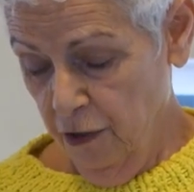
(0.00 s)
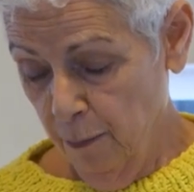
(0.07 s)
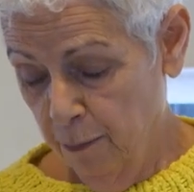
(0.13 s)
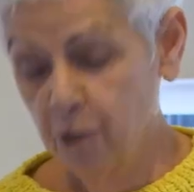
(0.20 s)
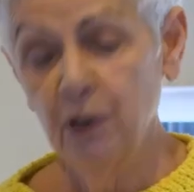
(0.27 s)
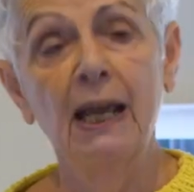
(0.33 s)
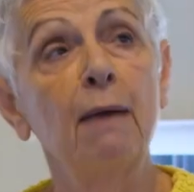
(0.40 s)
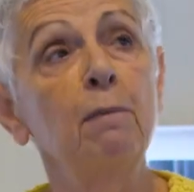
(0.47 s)
The
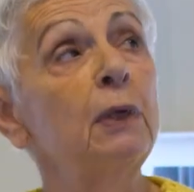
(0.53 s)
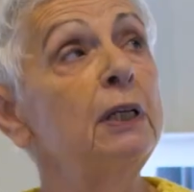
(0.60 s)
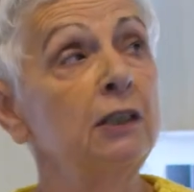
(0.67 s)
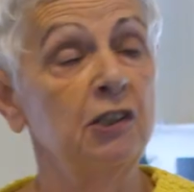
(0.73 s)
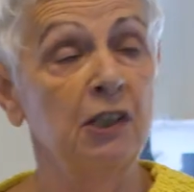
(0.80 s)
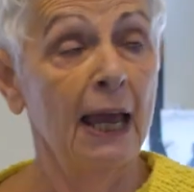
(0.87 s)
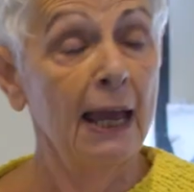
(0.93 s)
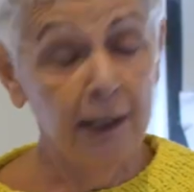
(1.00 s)

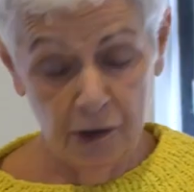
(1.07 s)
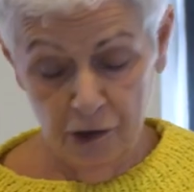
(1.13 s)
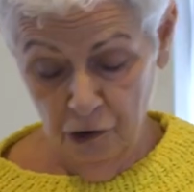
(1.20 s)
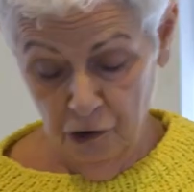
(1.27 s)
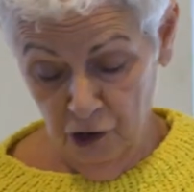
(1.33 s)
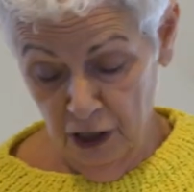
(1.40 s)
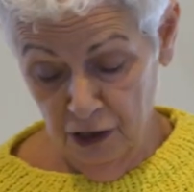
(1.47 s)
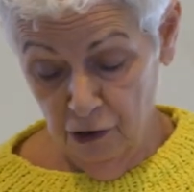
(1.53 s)
preeminent
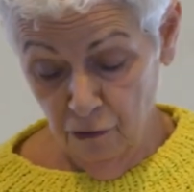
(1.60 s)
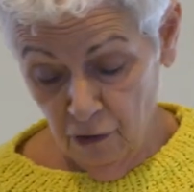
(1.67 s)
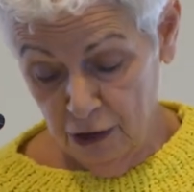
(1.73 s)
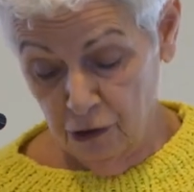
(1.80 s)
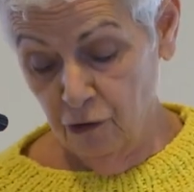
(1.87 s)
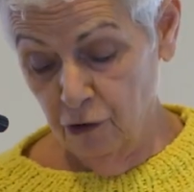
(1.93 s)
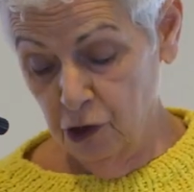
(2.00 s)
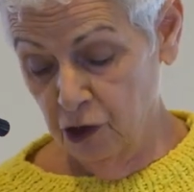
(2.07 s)
exegete and
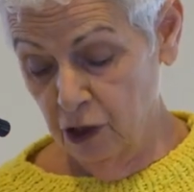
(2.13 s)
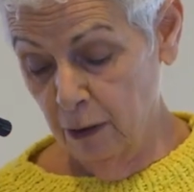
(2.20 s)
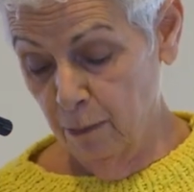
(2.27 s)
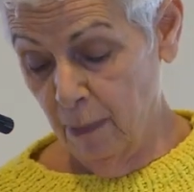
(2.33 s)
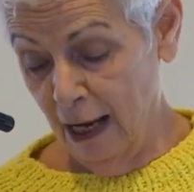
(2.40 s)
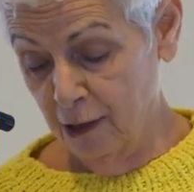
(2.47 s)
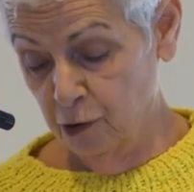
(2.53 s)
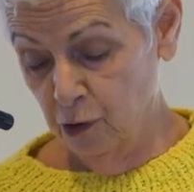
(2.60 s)
rhetorician
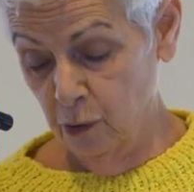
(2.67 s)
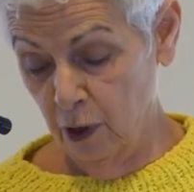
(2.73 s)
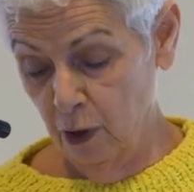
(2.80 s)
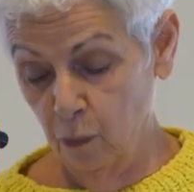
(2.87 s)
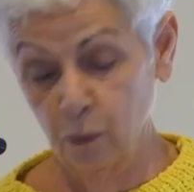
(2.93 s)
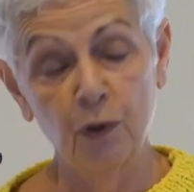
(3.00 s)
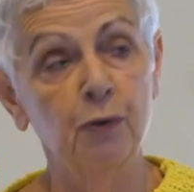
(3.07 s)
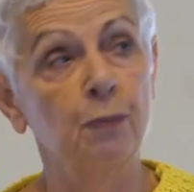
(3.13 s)
in
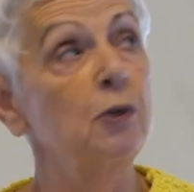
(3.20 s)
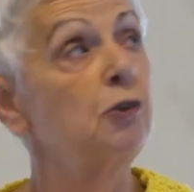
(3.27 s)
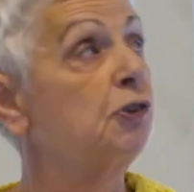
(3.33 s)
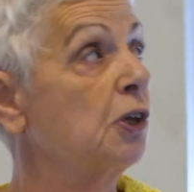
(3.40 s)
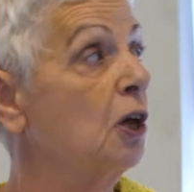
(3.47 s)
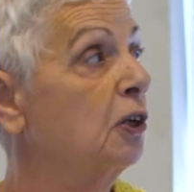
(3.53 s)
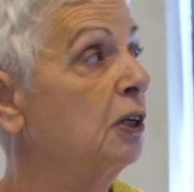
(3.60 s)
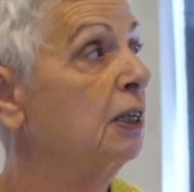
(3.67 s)
Mantua was most
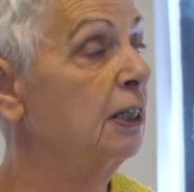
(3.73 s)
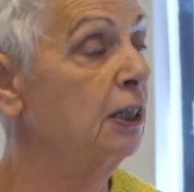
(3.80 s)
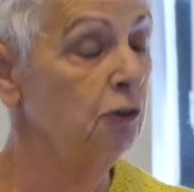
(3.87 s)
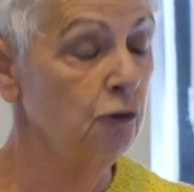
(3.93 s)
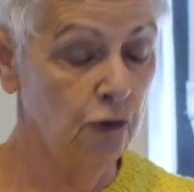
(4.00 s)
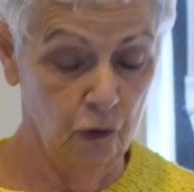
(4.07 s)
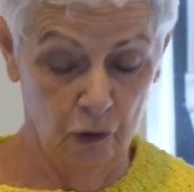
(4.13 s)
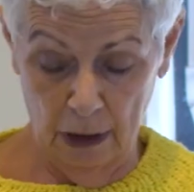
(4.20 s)

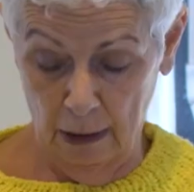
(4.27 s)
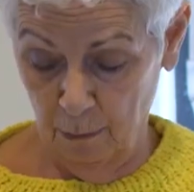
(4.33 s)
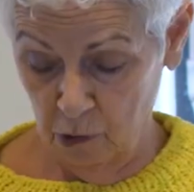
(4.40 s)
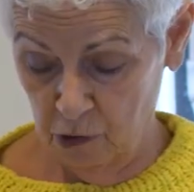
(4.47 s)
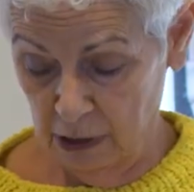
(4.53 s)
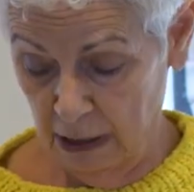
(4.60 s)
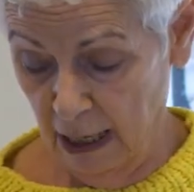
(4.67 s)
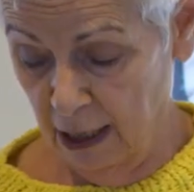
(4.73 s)
certainly Judah
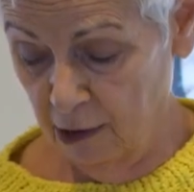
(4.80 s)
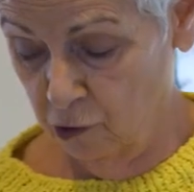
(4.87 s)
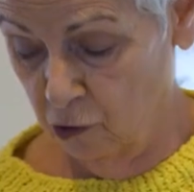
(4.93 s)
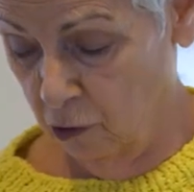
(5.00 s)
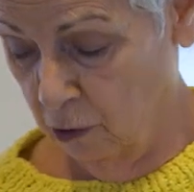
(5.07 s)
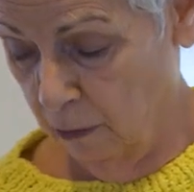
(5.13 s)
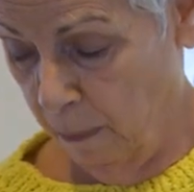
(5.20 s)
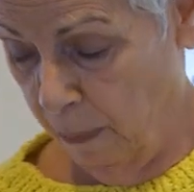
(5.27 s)

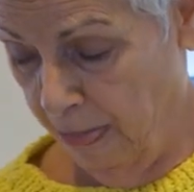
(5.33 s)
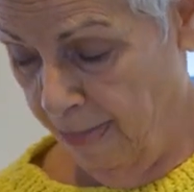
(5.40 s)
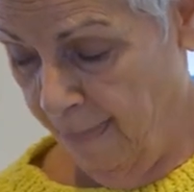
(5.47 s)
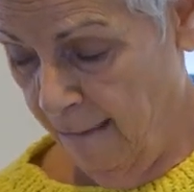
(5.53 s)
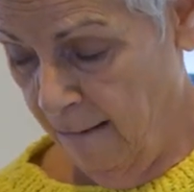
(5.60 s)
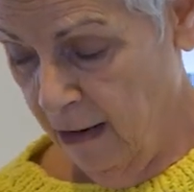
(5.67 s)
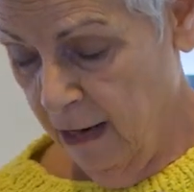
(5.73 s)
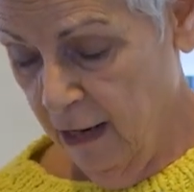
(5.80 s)
Moscato.
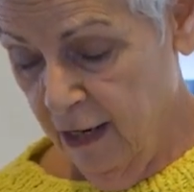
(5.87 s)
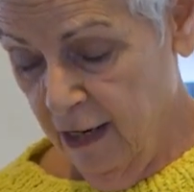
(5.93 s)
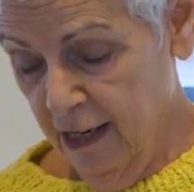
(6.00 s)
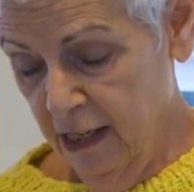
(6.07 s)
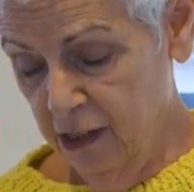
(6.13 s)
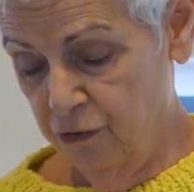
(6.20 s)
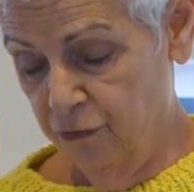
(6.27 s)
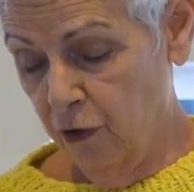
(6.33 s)

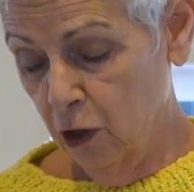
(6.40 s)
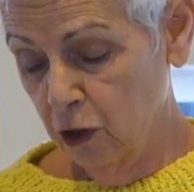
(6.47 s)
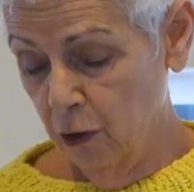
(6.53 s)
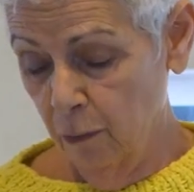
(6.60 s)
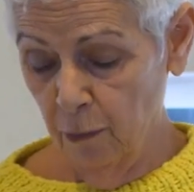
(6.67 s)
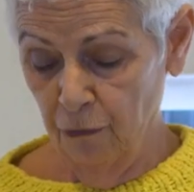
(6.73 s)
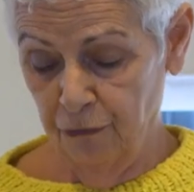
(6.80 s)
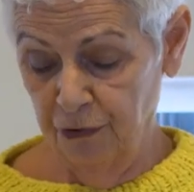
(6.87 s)
His
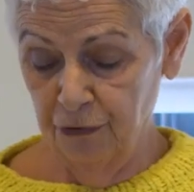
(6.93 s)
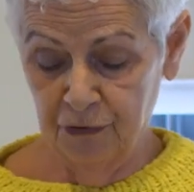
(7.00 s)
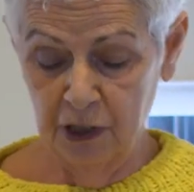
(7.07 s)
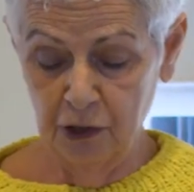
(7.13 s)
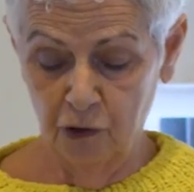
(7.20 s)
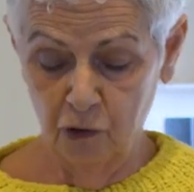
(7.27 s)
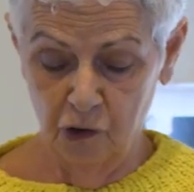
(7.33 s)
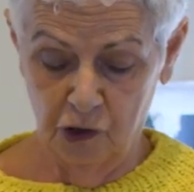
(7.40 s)
volume of
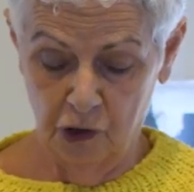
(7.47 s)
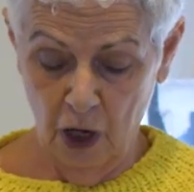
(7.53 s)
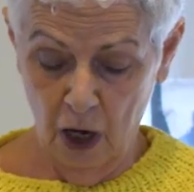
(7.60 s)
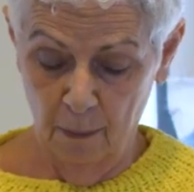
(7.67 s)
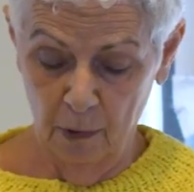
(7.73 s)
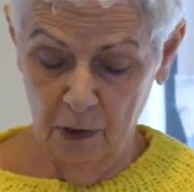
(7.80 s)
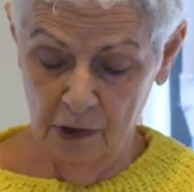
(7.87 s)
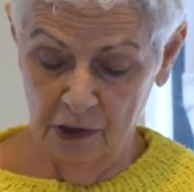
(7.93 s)
52
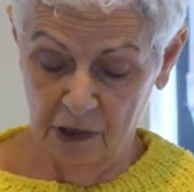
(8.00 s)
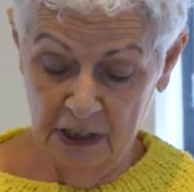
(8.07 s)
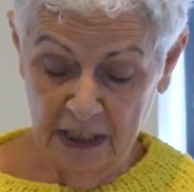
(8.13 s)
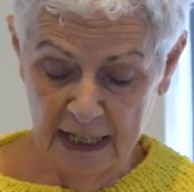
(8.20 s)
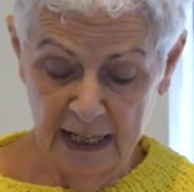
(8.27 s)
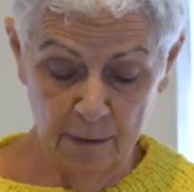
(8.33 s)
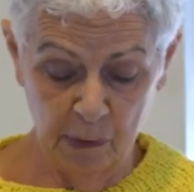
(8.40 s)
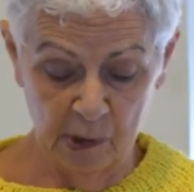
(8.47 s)
sermons that
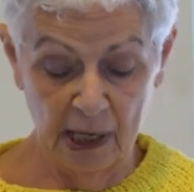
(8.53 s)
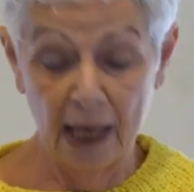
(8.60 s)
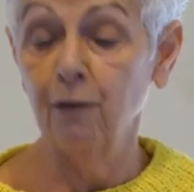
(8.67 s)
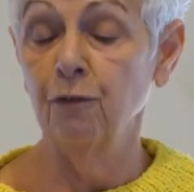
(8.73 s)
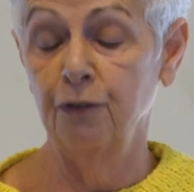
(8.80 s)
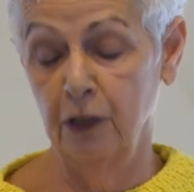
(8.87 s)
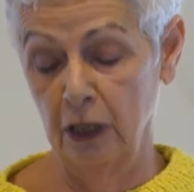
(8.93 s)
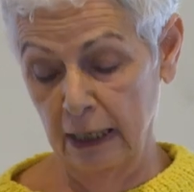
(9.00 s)
he
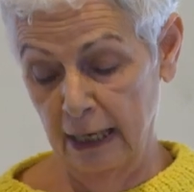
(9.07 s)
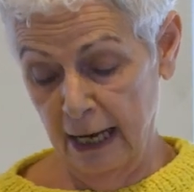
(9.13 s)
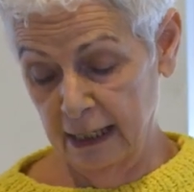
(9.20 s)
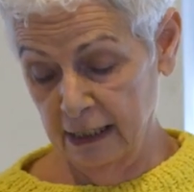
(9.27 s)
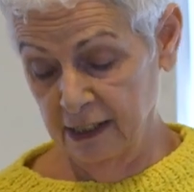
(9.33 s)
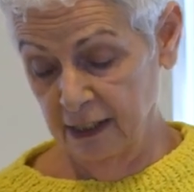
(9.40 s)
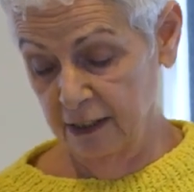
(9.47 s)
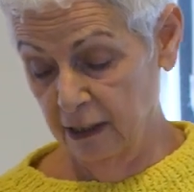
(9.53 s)
himself
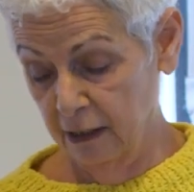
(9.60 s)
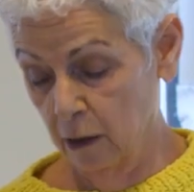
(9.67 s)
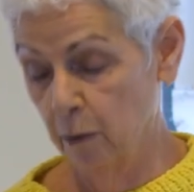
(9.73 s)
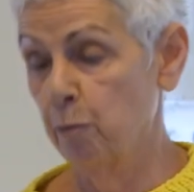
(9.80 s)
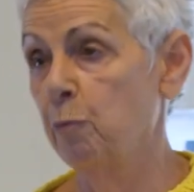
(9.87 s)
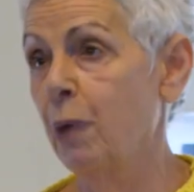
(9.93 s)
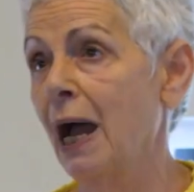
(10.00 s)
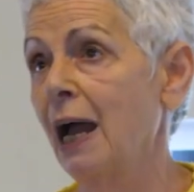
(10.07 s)
collected and
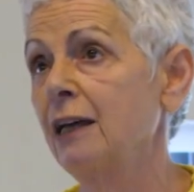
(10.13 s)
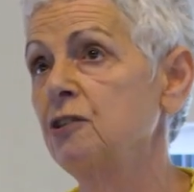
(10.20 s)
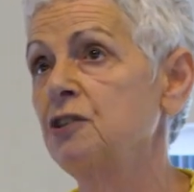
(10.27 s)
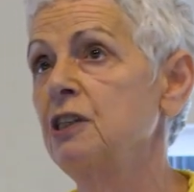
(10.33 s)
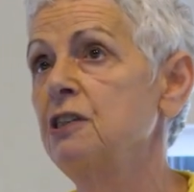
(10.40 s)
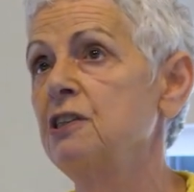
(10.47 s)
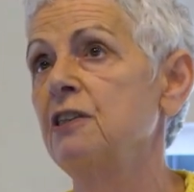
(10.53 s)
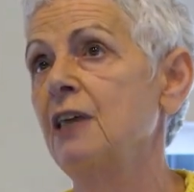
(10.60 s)
compiled
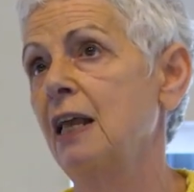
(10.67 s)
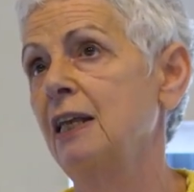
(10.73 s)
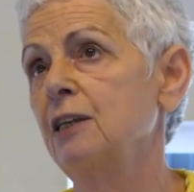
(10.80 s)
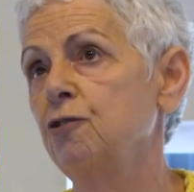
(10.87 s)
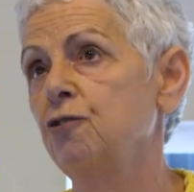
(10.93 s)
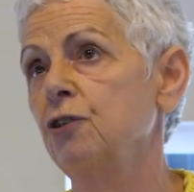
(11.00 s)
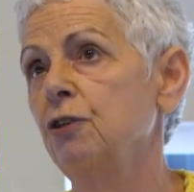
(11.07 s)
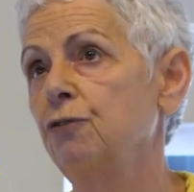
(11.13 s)
into their
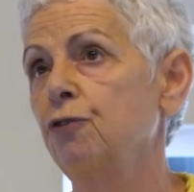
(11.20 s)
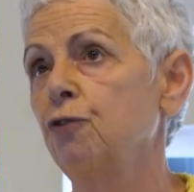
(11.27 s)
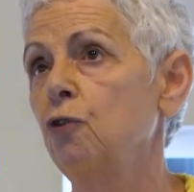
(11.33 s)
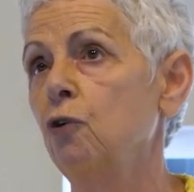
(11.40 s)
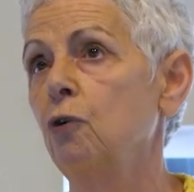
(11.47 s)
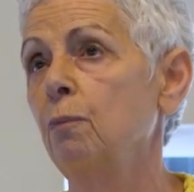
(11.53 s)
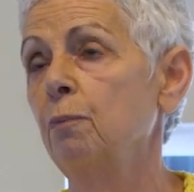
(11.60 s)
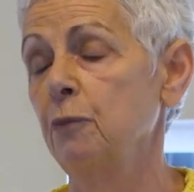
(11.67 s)
literary
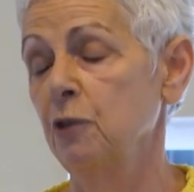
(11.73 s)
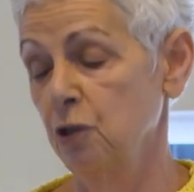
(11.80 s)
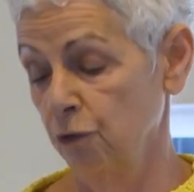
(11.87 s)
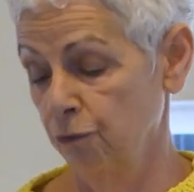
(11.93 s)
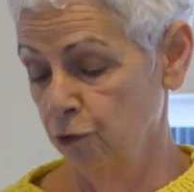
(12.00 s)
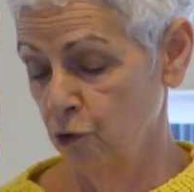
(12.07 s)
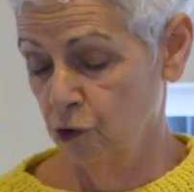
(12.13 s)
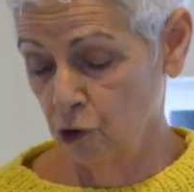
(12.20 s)
form, the
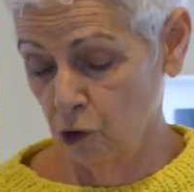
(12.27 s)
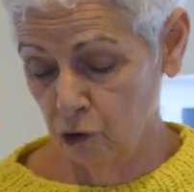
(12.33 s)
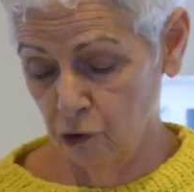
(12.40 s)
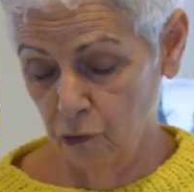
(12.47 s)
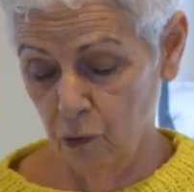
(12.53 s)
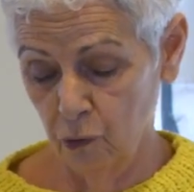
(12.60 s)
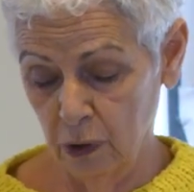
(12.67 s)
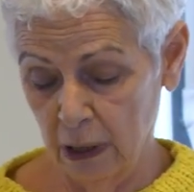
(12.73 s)
Nefuzot
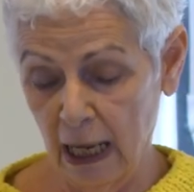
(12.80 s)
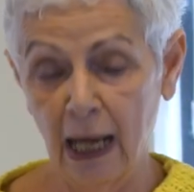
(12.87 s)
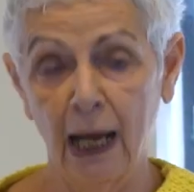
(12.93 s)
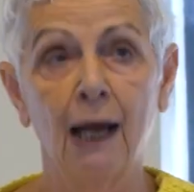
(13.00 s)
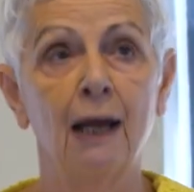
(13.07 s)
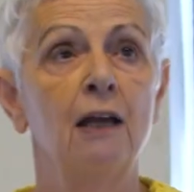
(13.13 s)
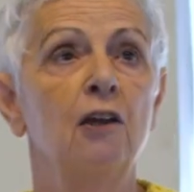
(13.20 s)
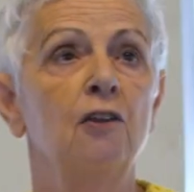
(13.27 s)

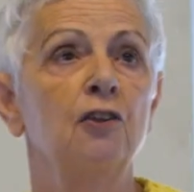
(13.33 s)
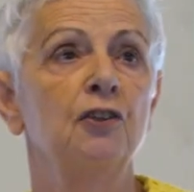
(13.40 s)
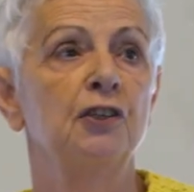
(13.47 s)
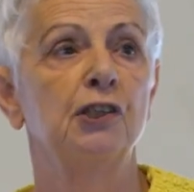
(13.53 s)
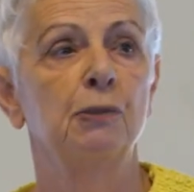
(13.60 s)
Judah, the